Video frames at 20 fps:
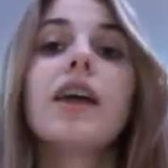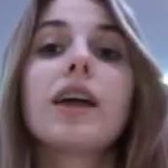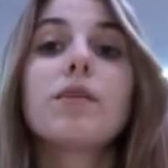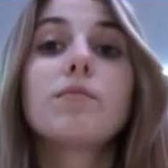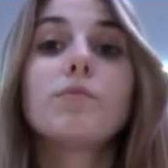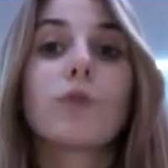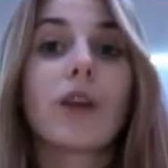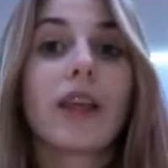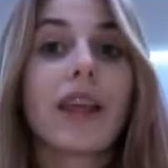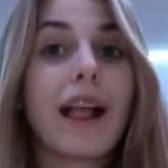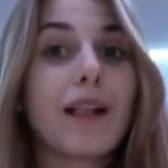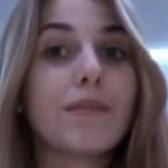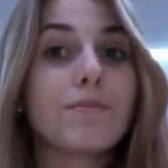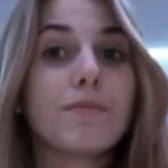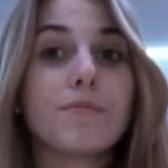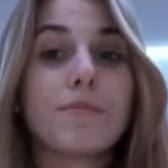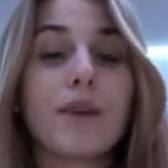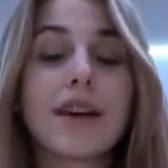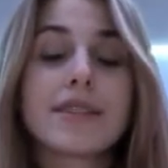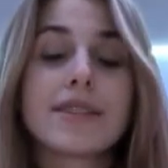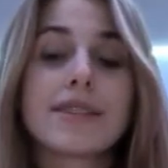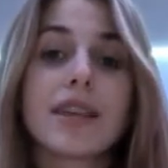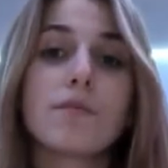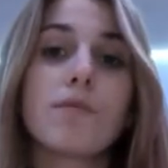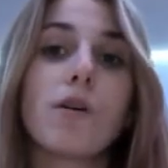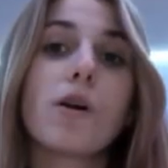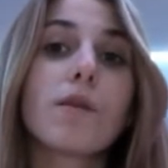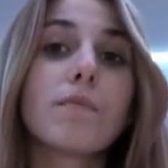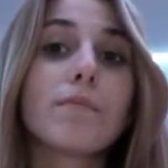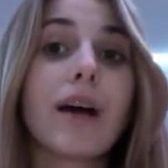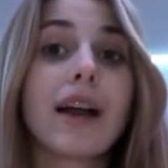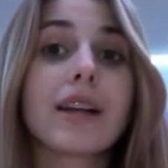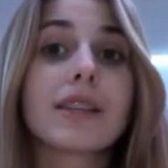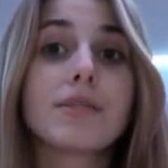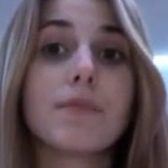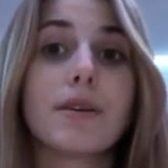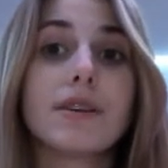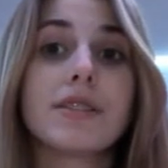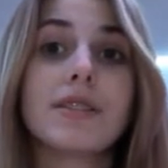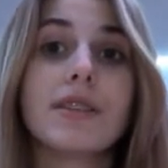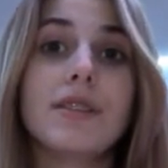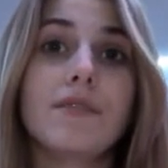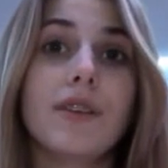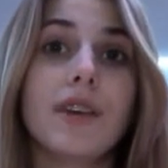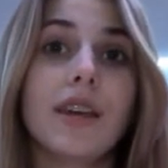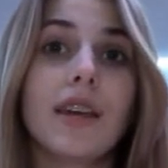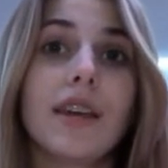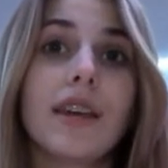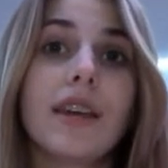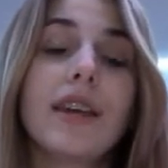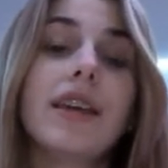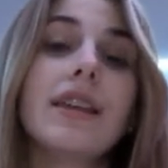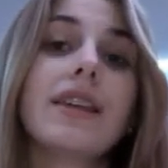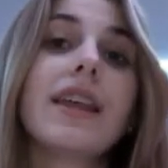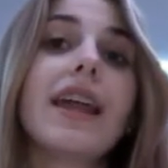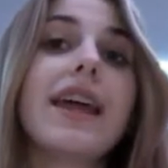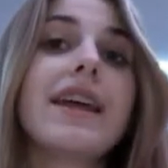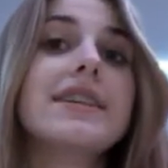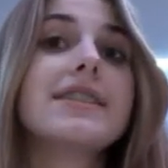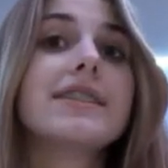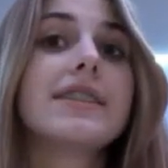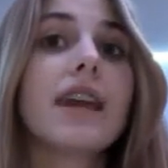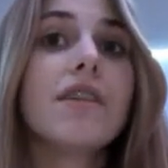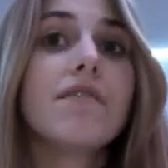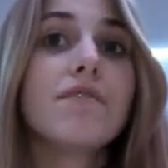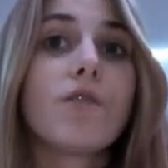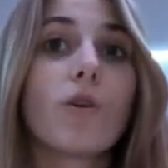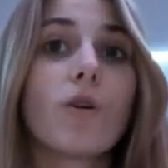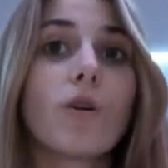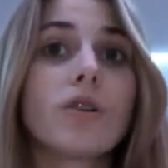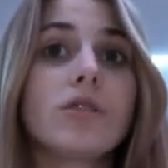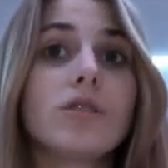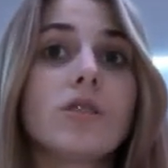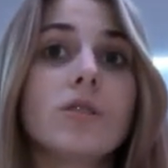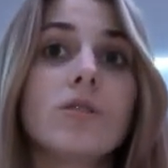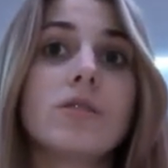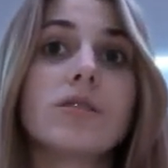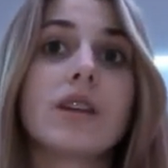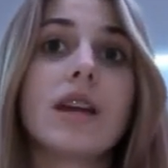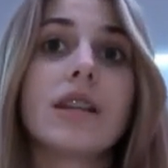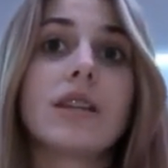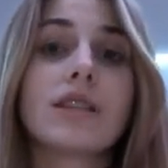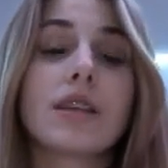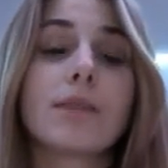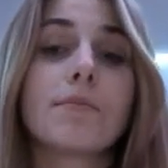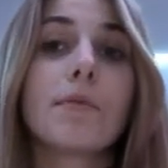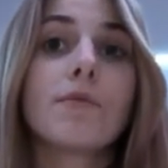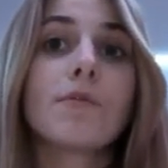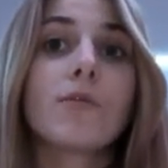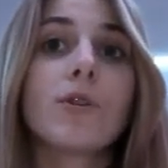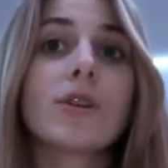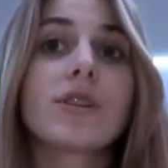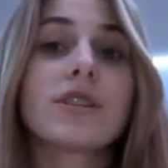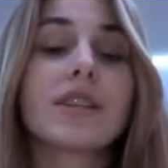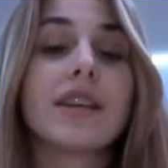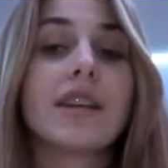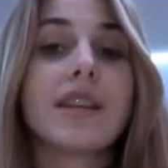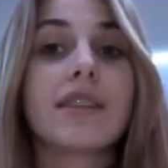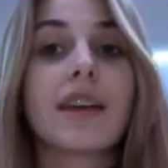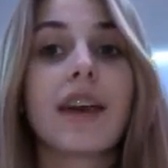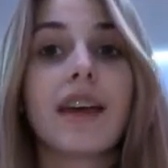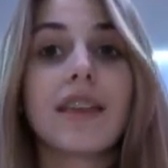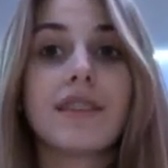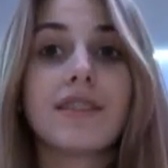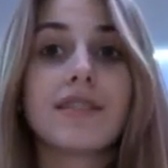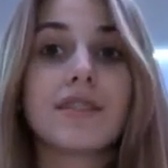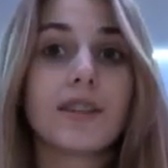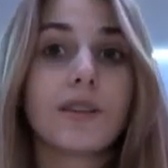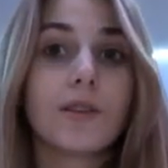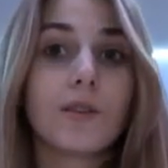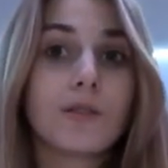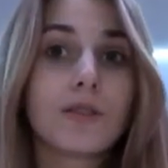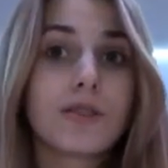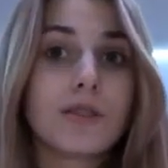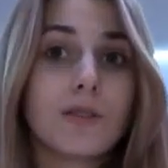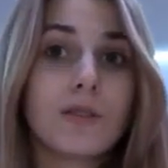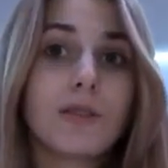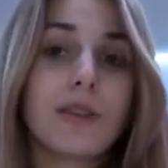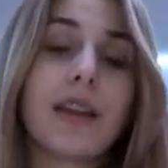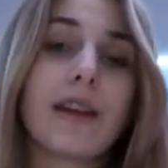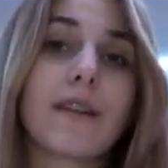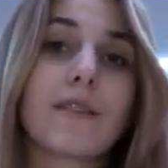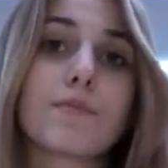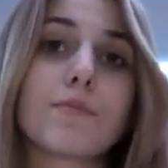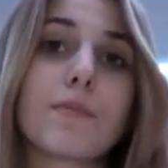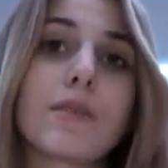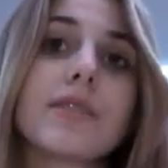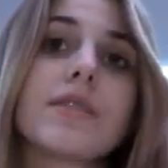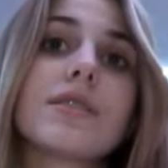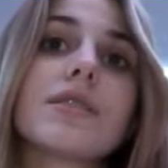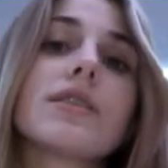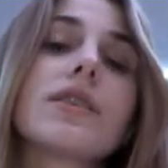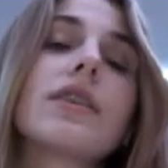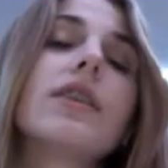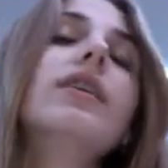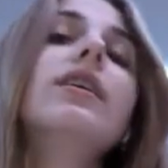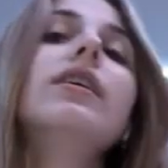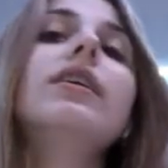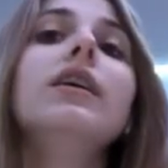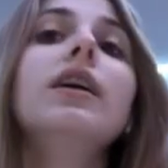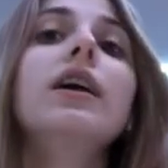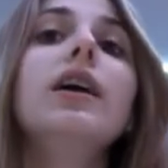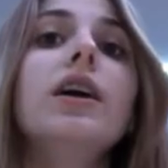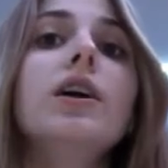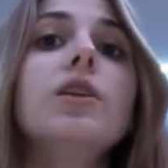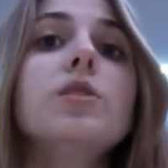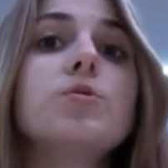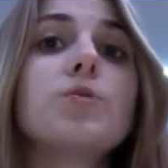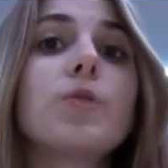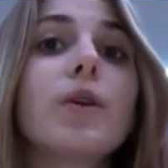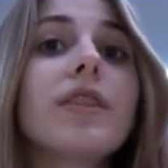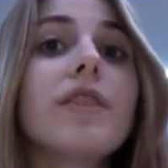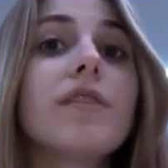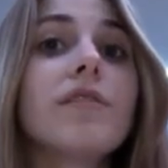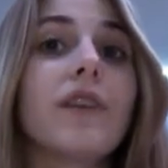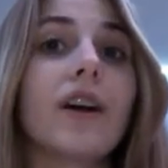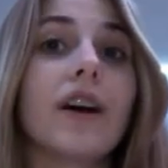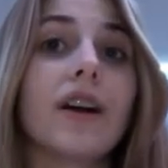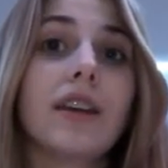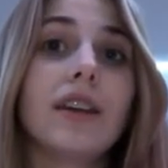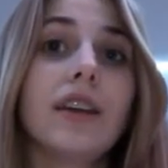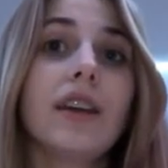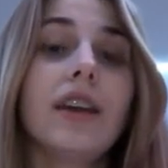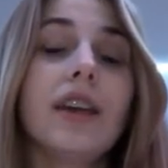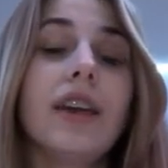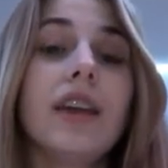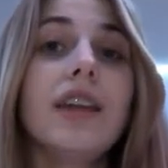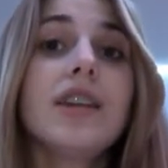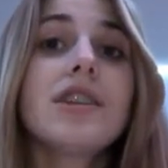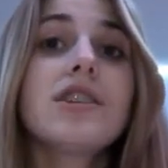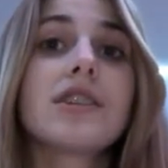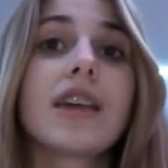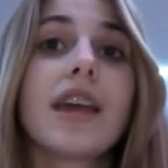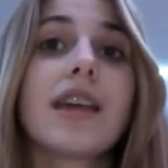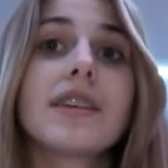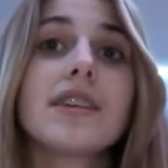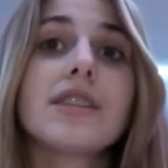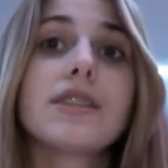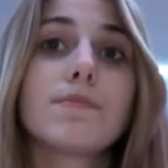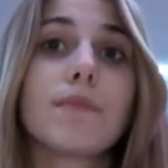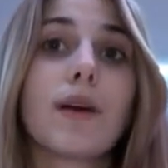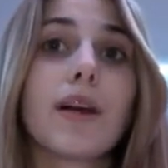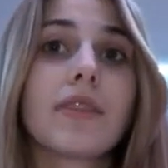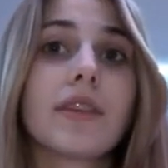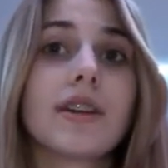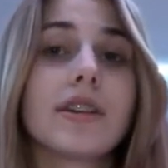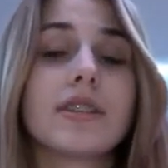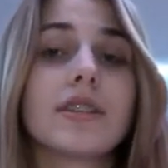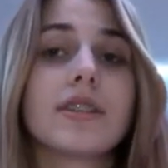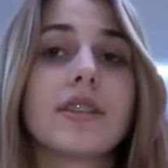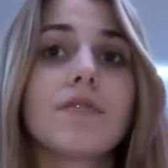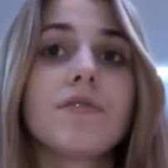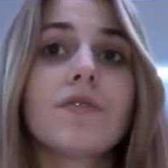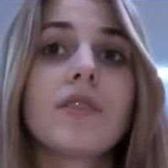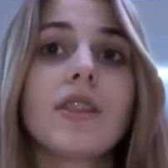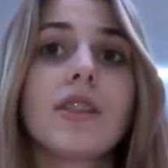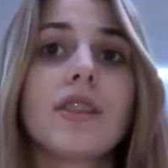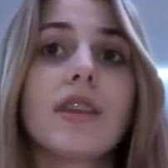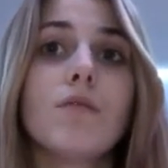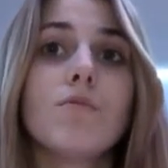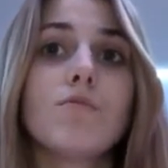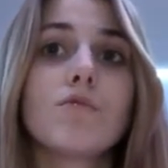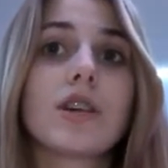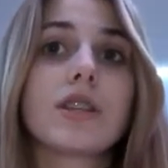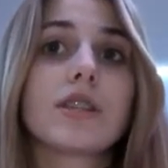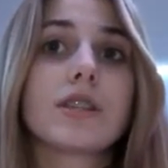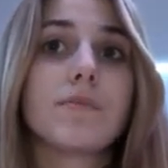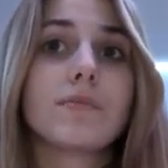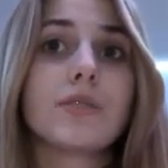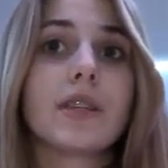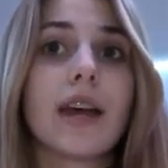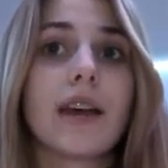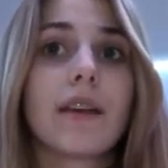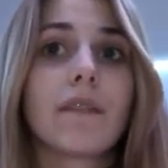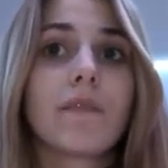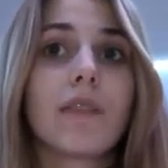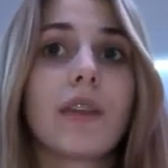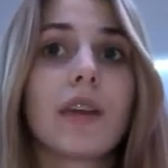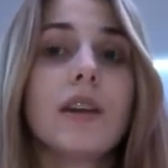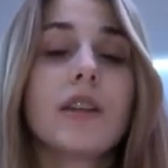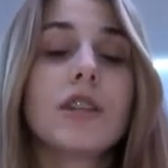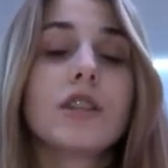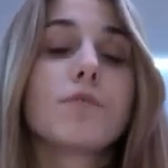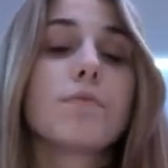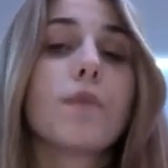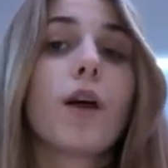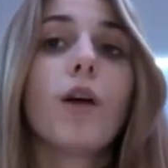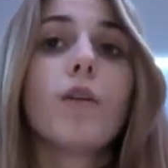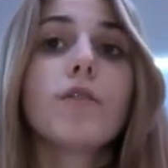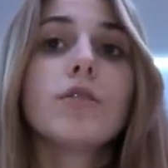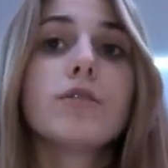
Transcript: Good morning, LMMS, and welcome back to Buzz TV. Today is day four, Tuesday, December 14th, and these are your student announcements. Join the fun. Each day this month is a different themed dress up day. Tomorrow